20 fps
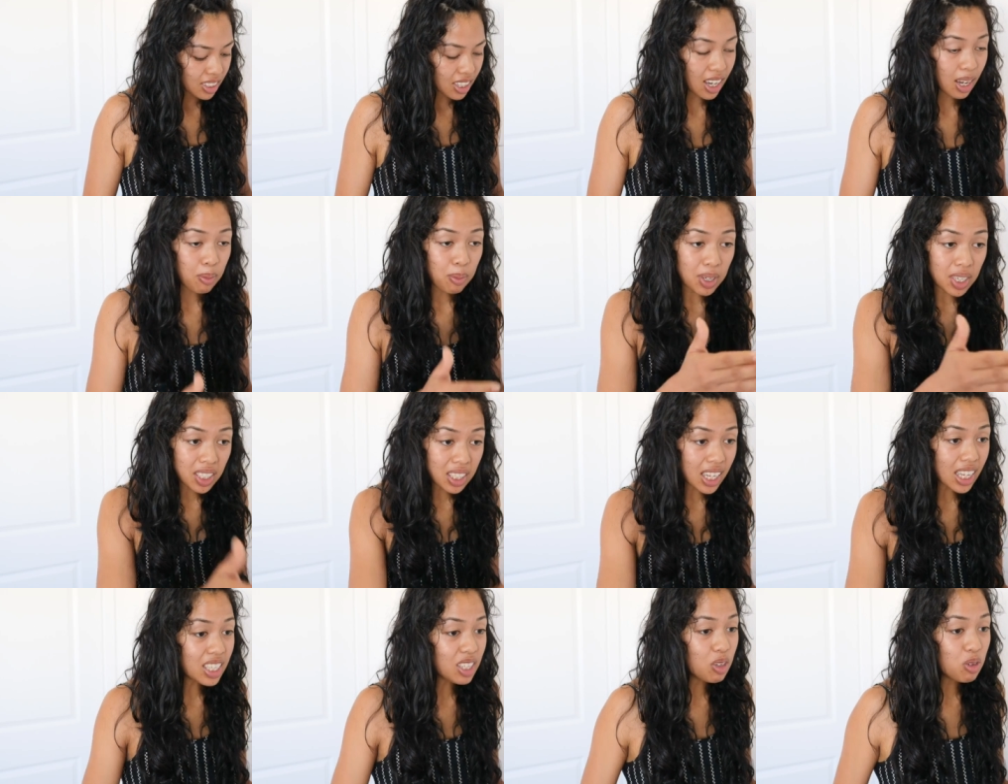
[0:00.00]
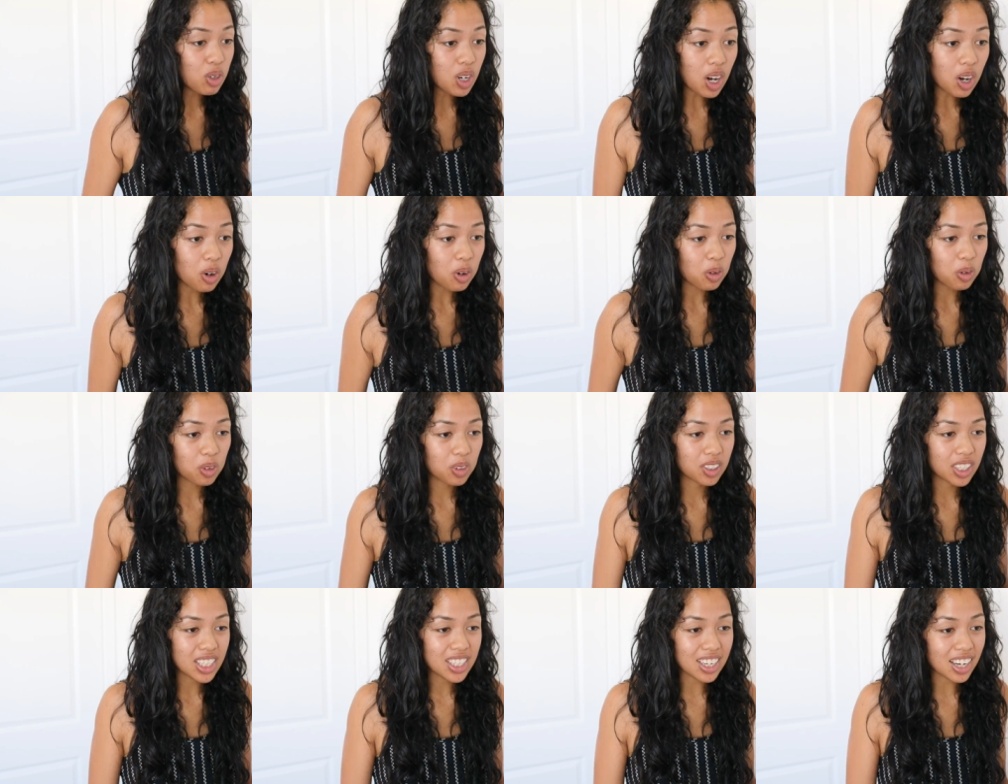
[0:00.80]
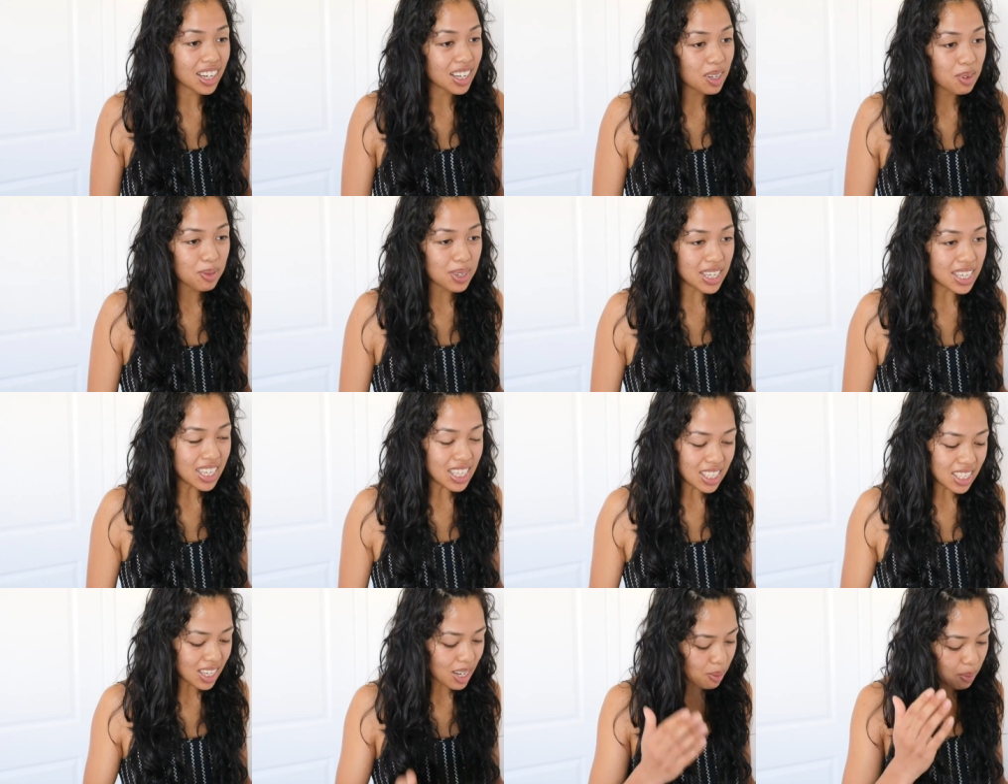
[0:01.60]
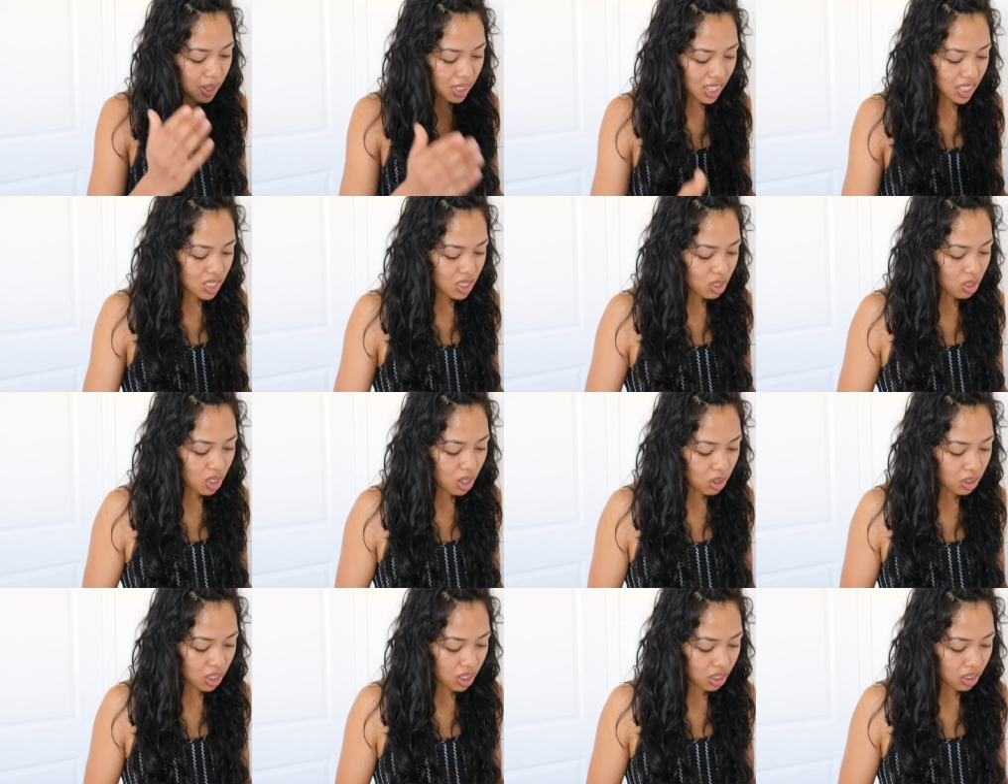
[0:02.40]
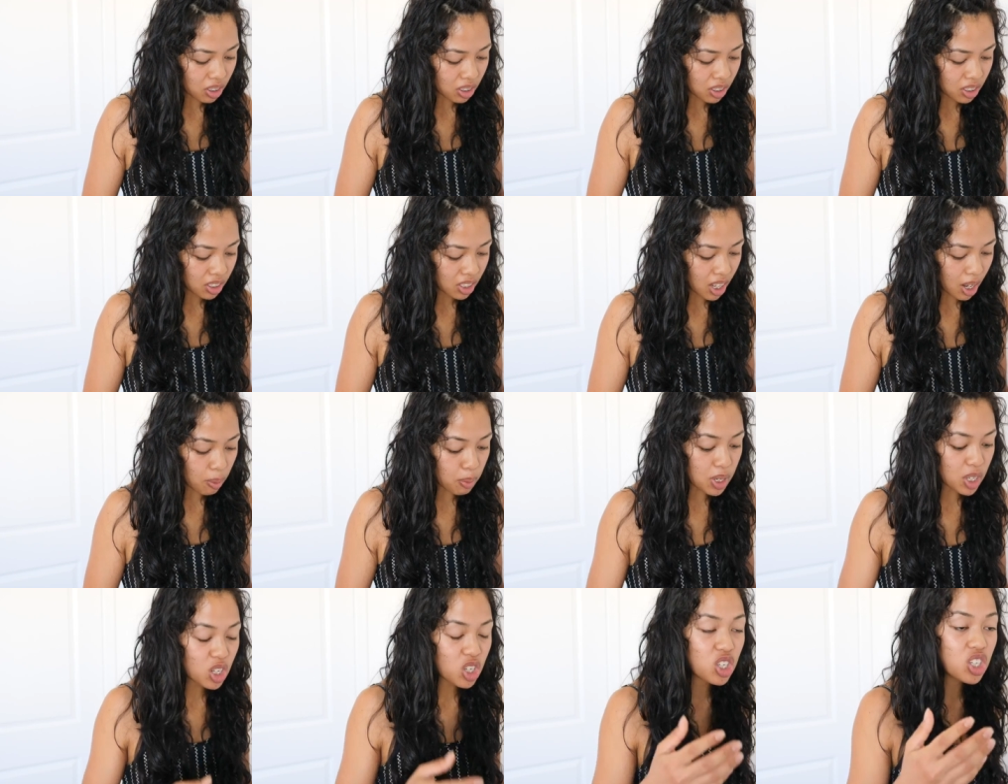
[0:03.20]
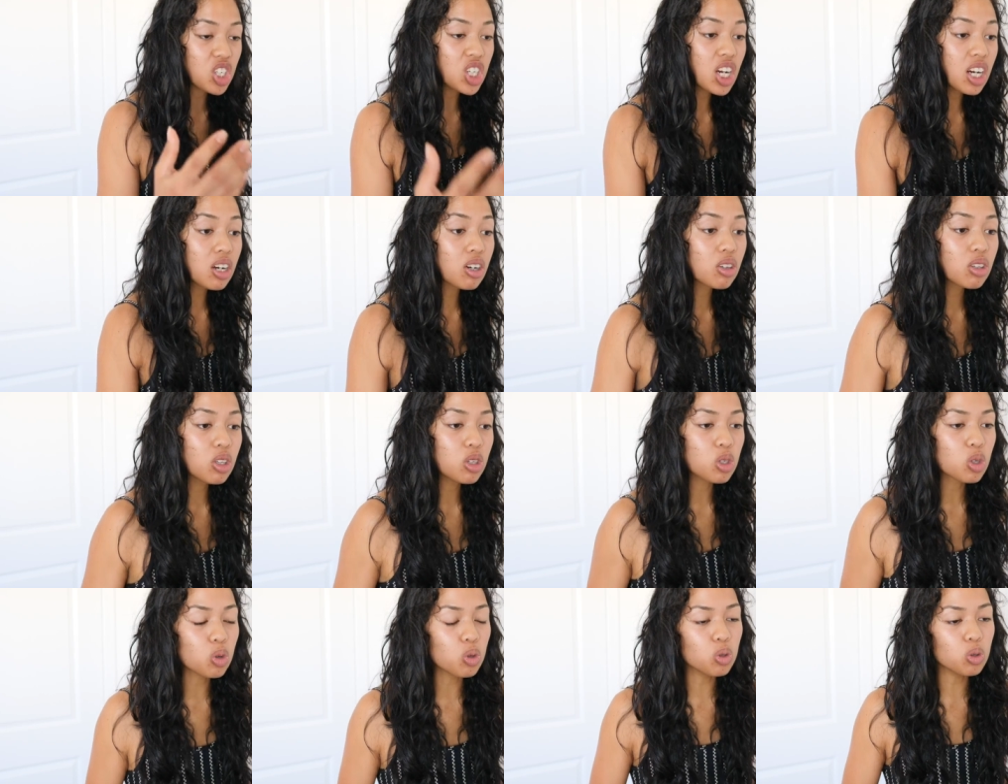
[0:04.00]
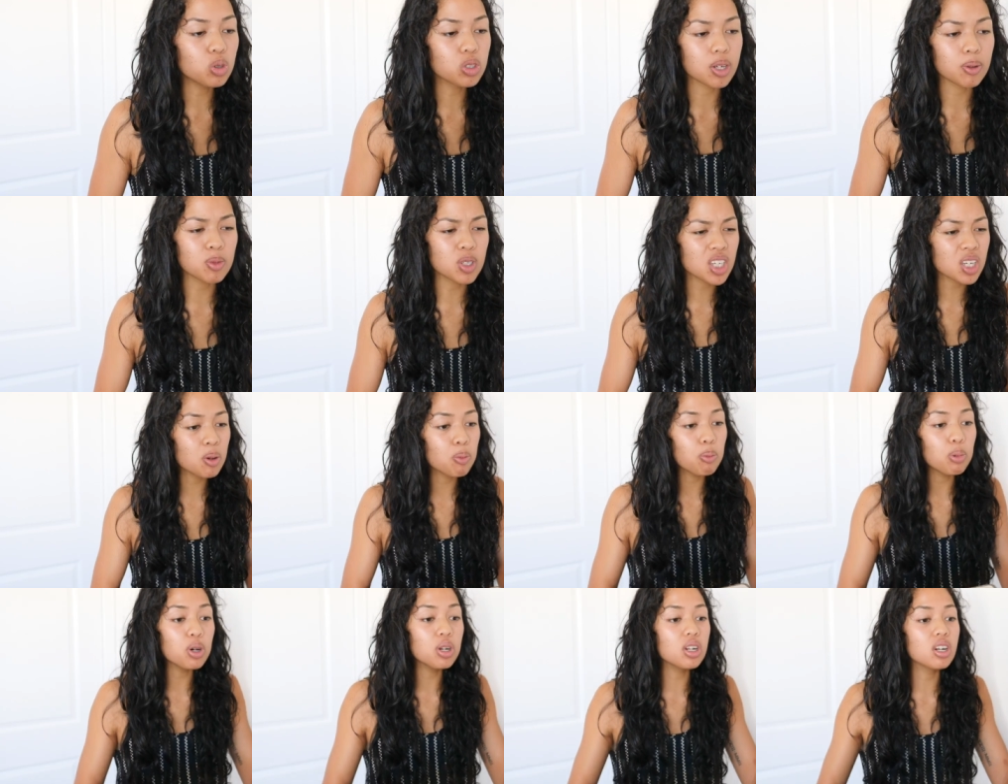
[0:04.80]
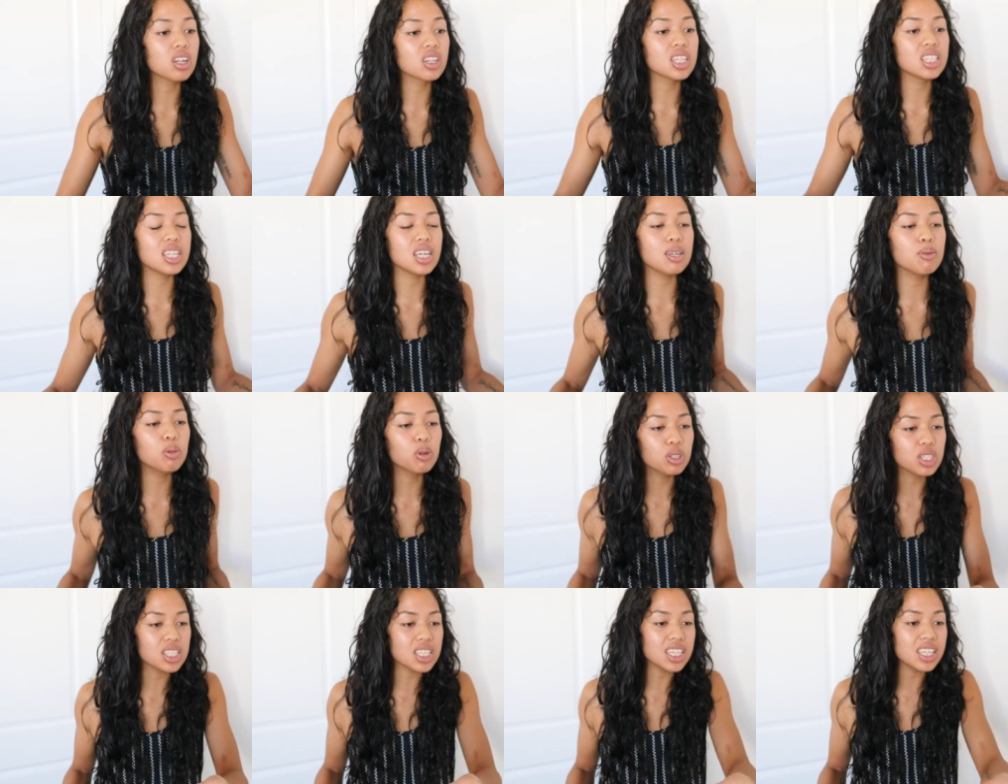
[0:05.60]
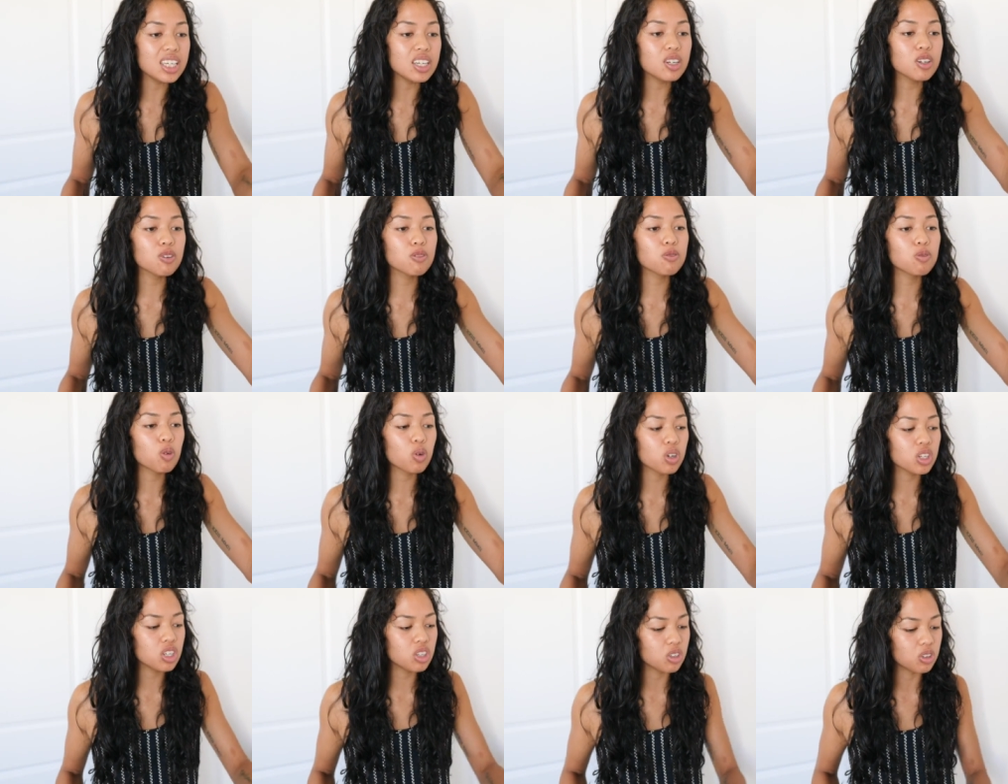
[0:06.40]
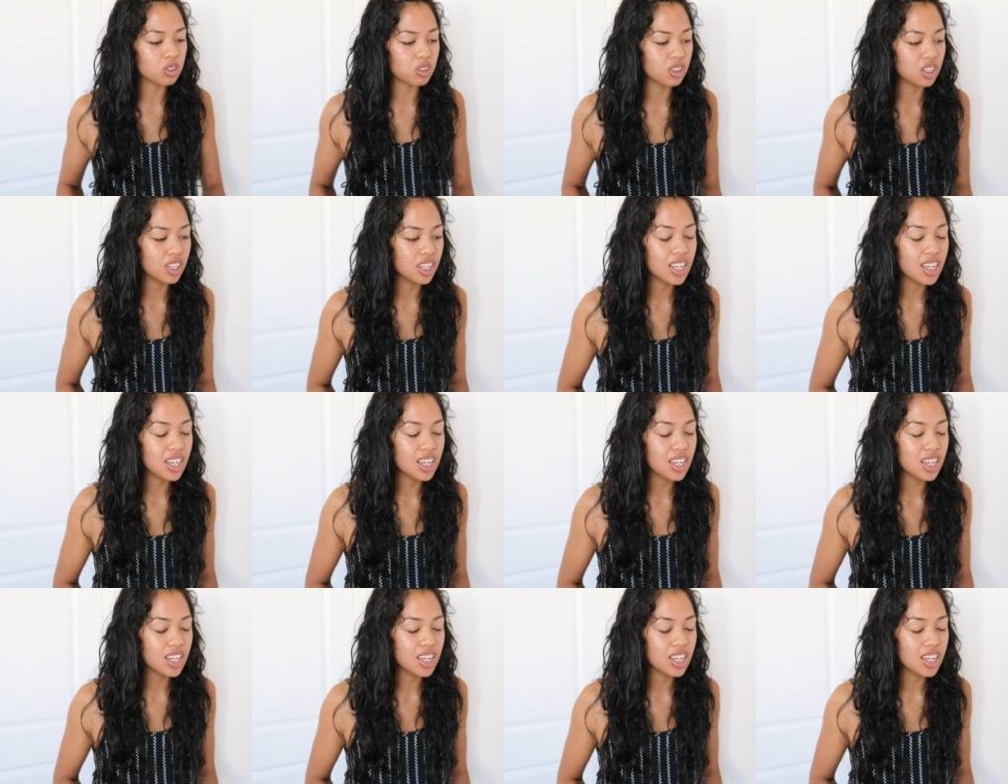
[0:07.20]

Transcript: I'm gonna let you know. It's not gonna be easy, I'm gonna let you know though. I'm gonna share the tools, I'm just gonna put it on the table, it's here for you.